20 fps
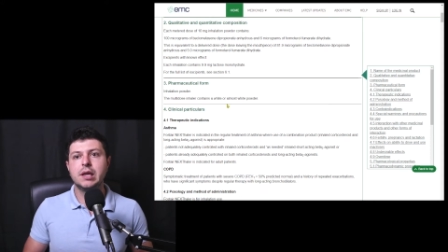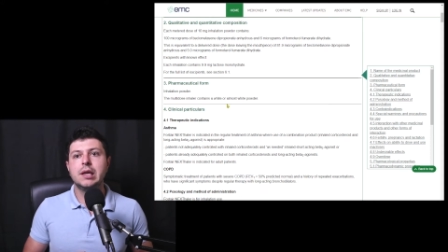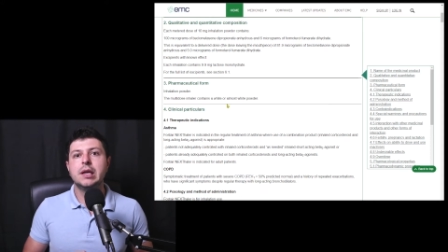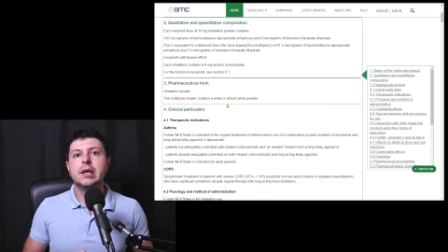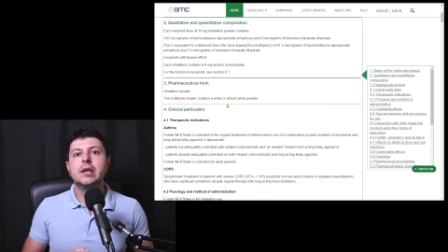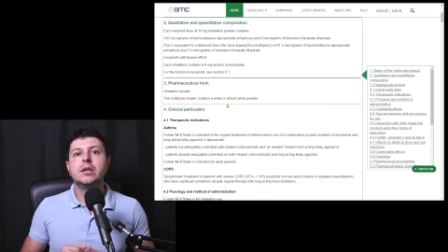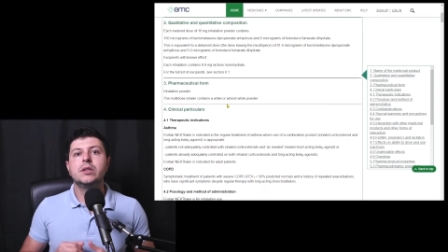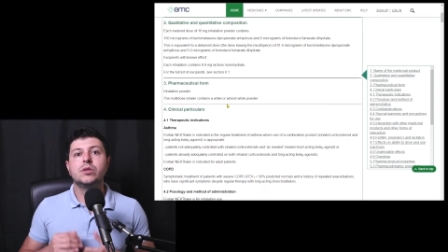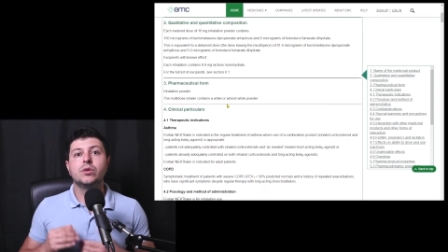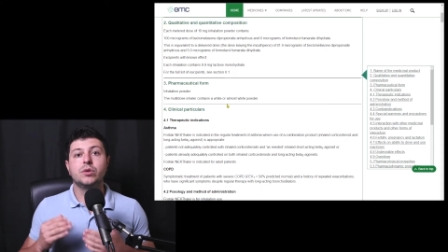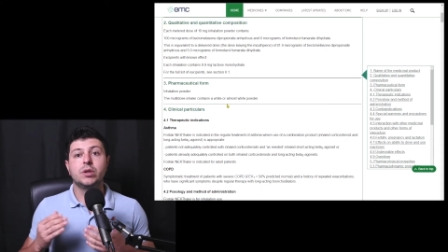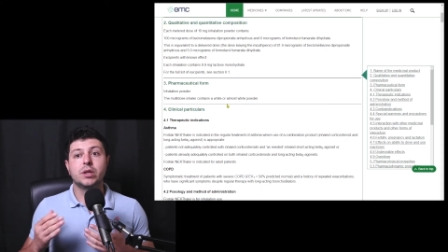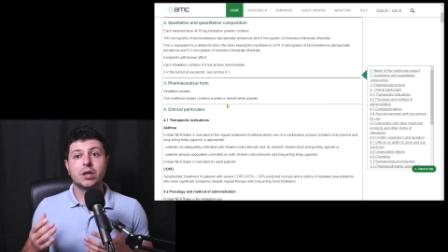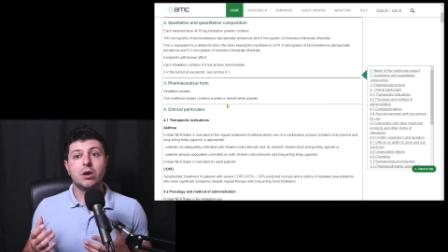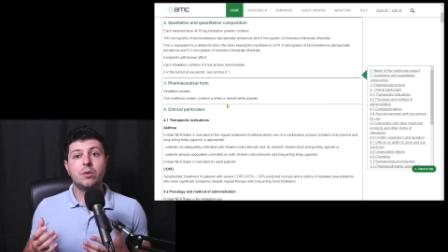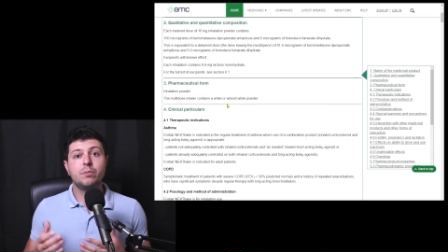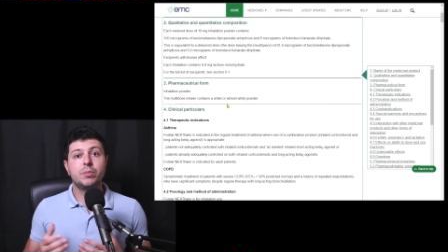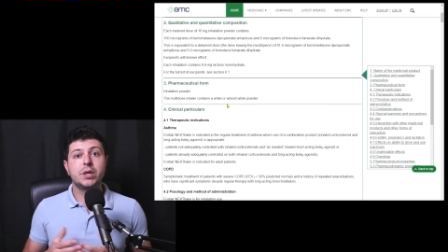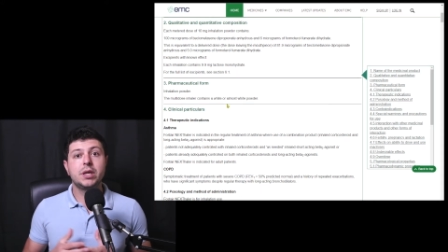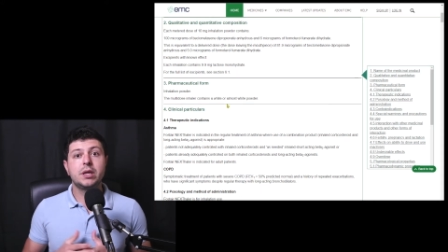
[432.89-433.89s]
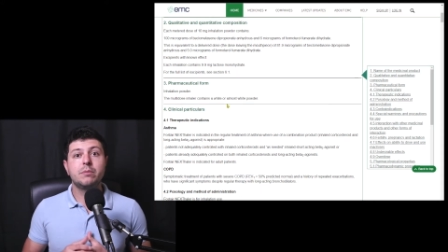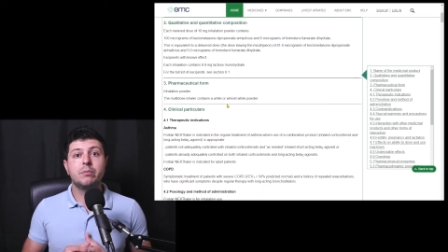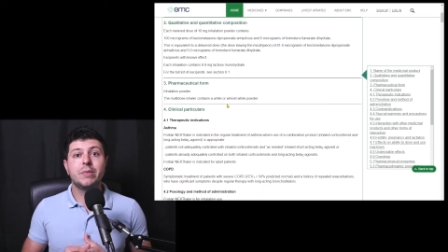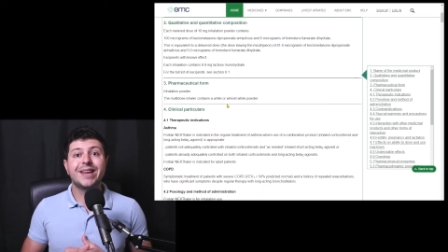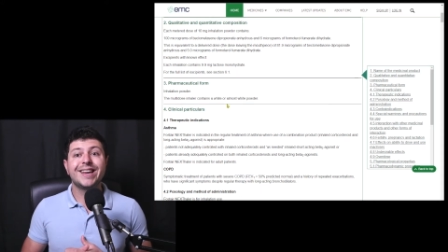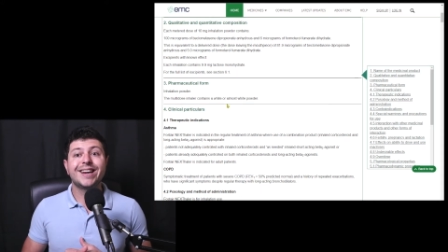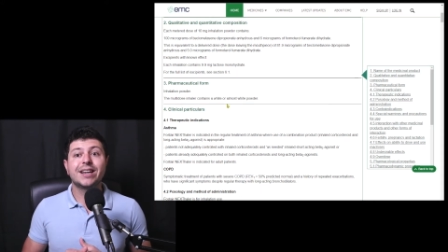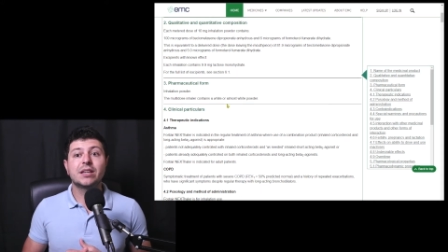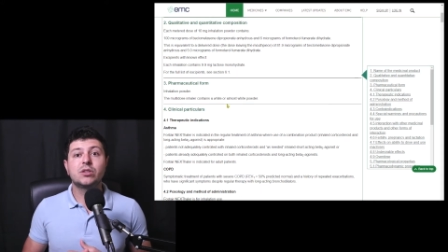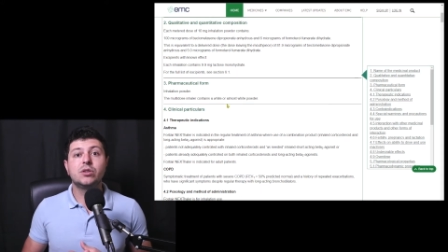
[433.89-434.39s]
So the company may
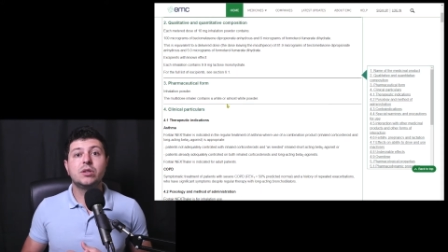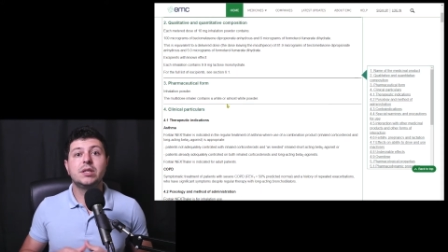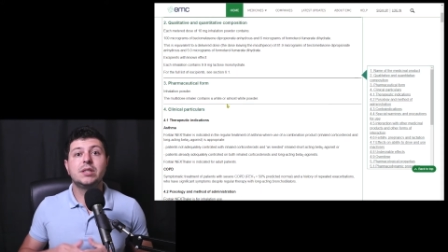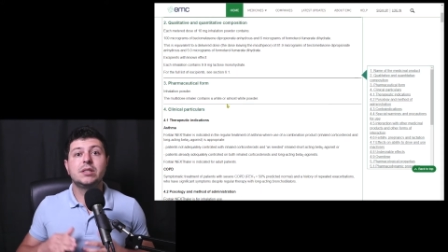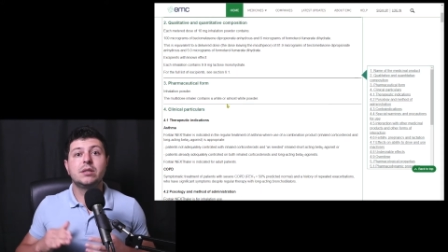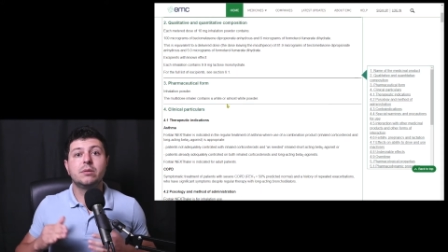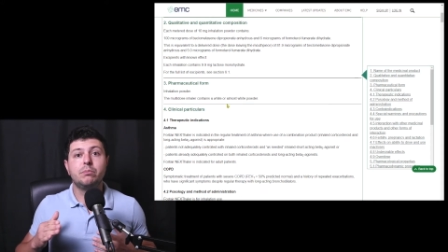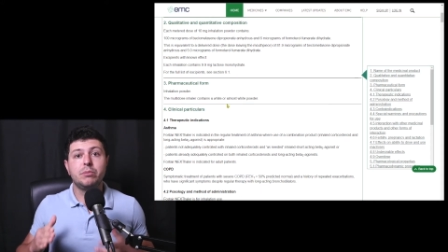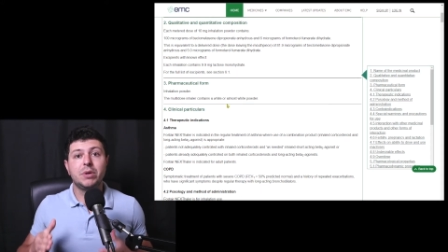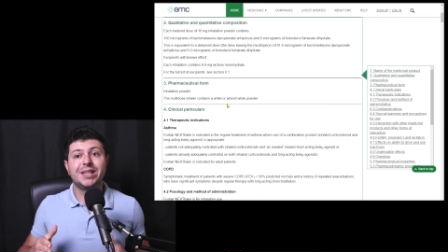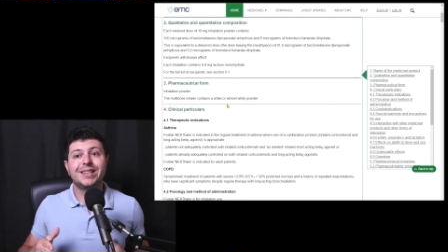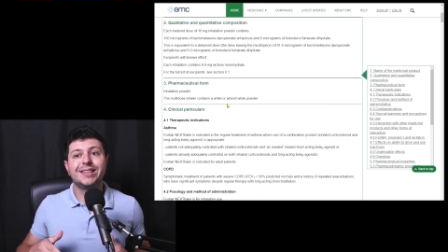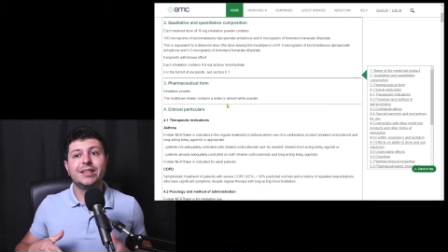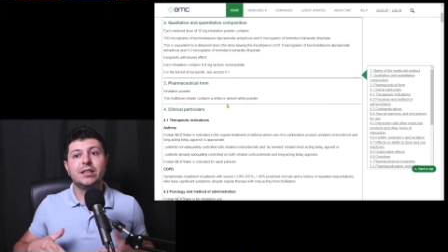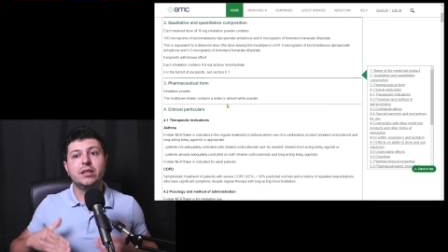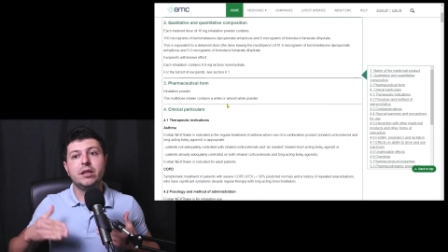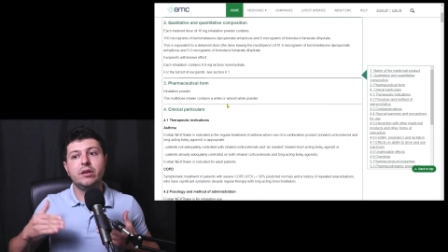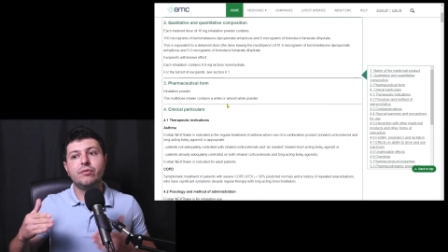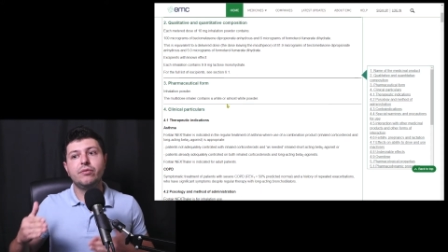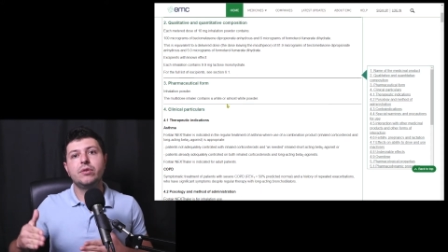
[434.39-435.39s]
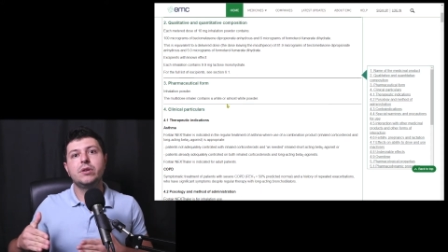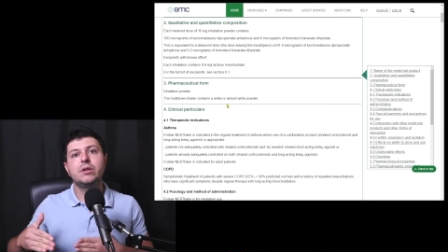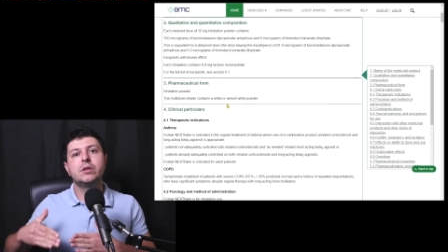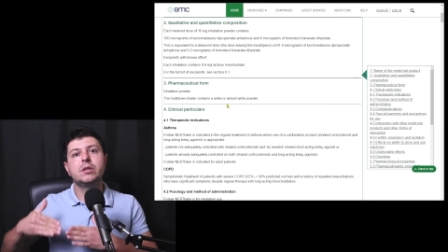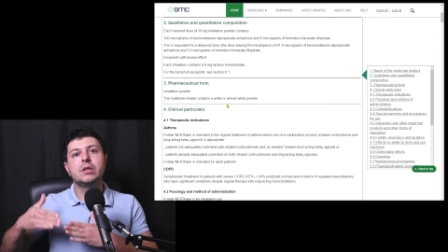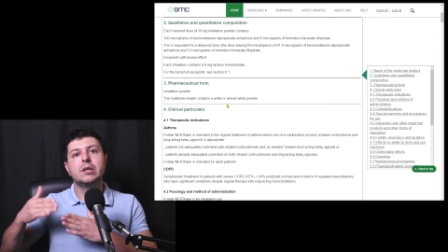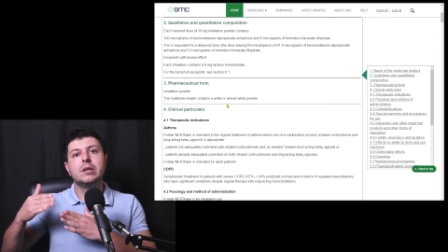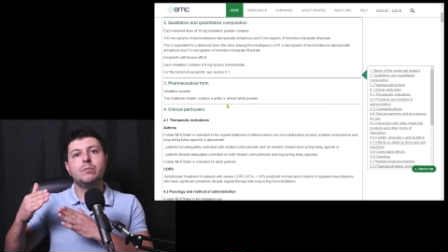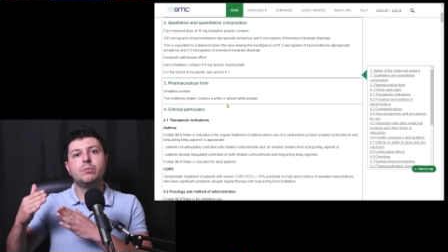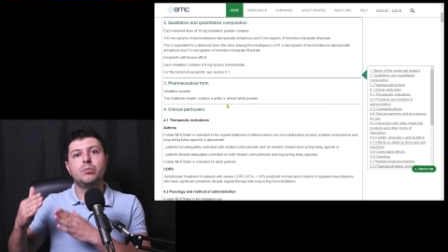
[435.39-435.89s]
actually submit different
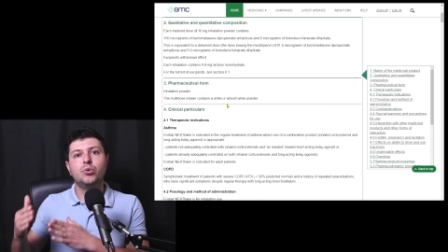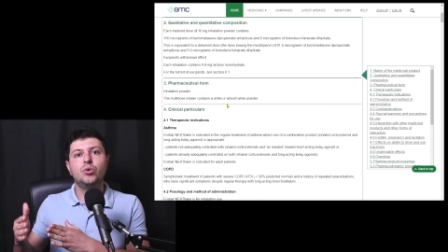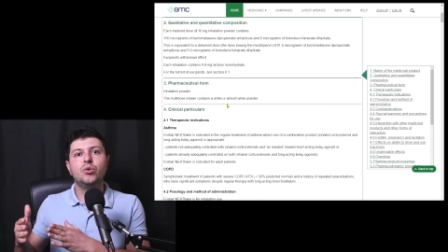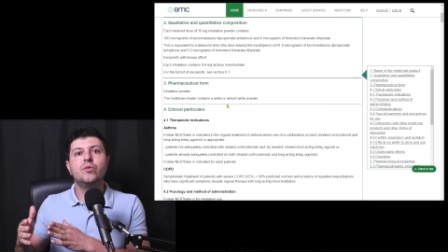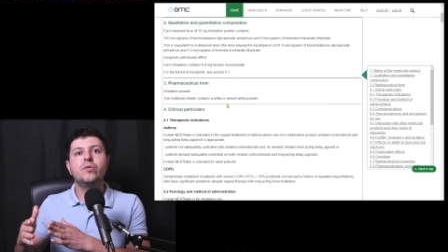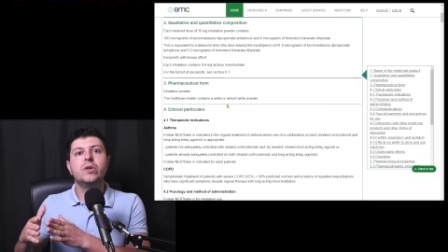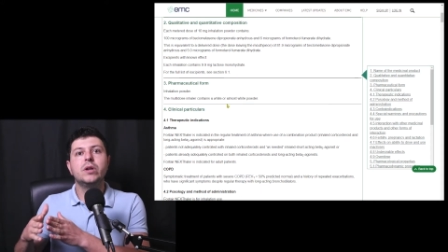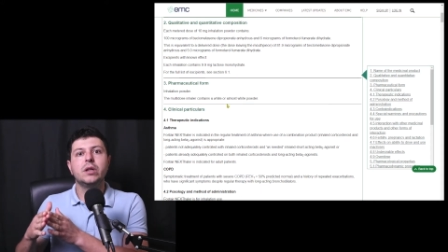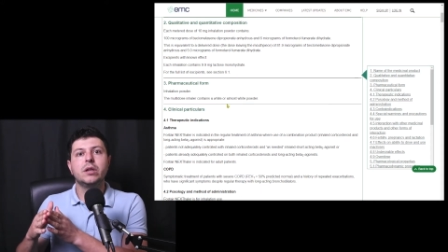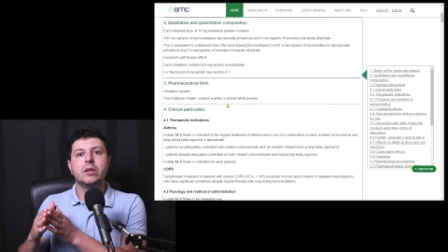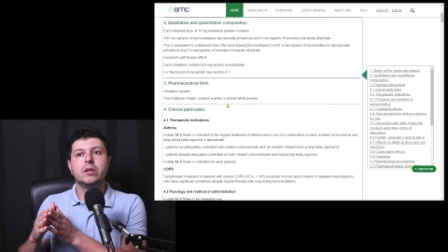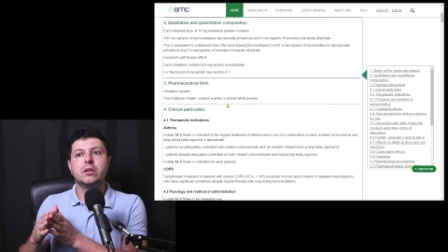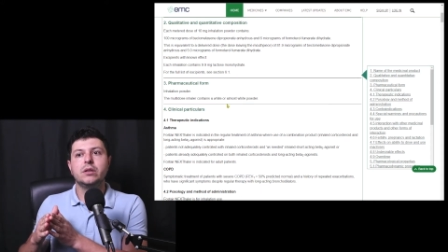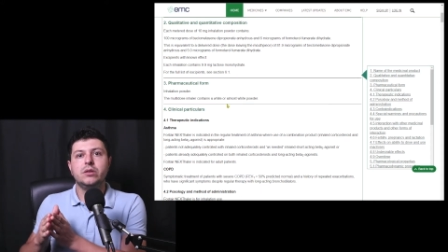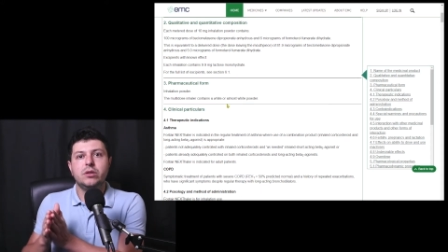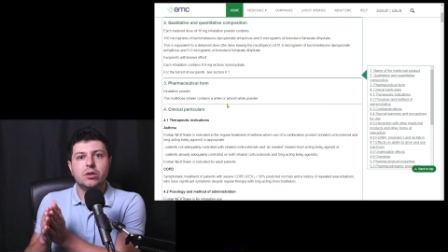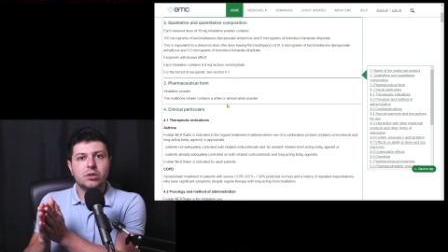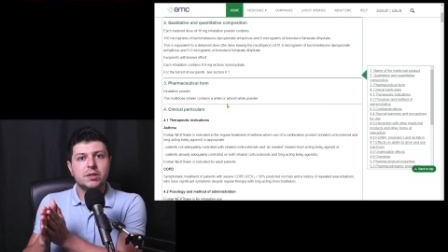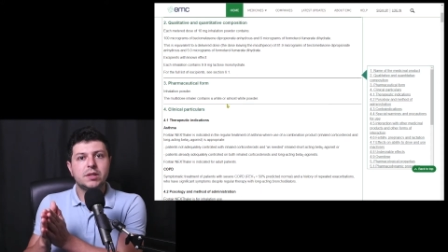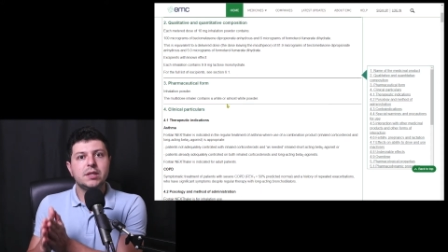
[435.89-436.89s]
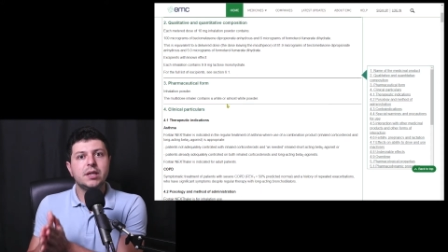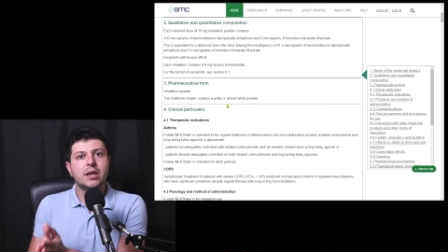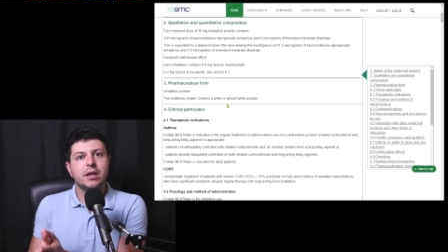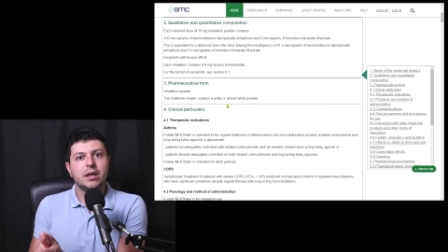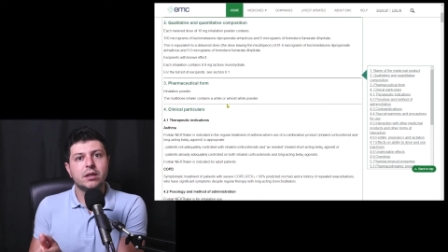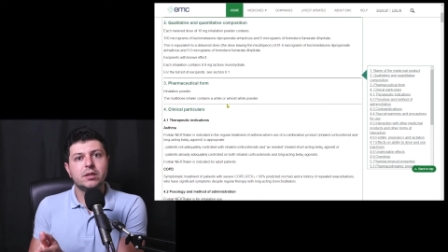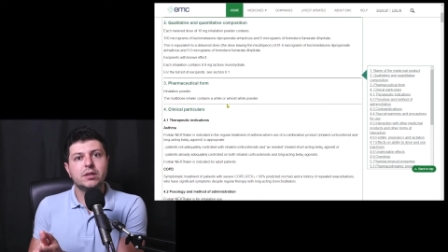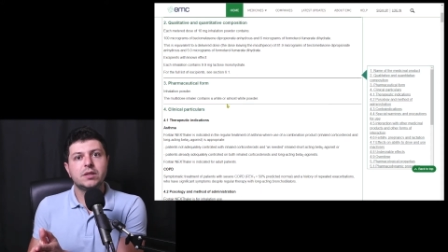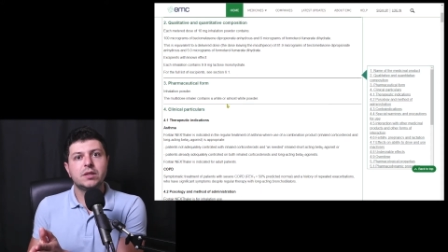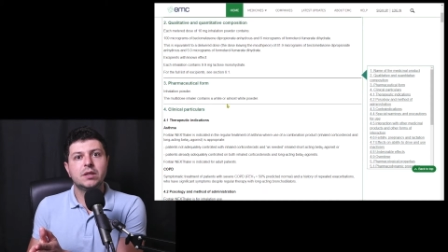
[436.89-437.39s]
approval dossiers